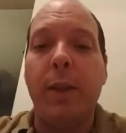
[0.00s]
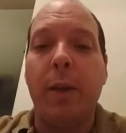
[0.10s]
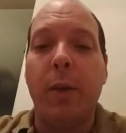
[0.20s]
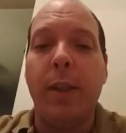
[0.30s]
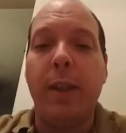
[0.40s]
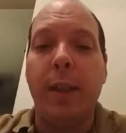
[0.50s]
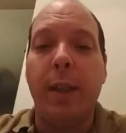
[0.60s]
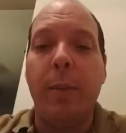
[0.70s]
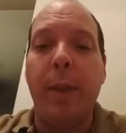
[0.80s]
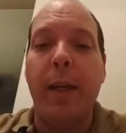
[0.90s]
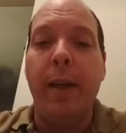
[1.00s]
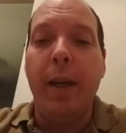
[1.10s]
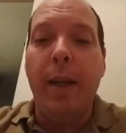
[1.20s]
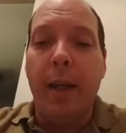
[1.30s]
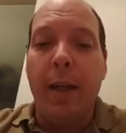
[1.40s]
So it's
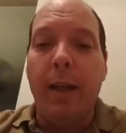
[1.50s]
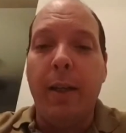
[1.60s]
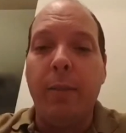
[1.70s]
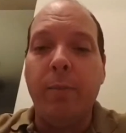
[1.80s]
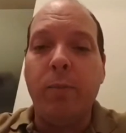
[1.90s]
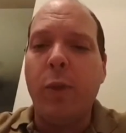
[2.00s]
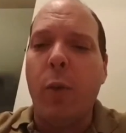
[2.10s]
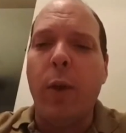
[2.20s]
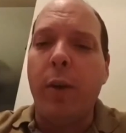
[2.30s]
been going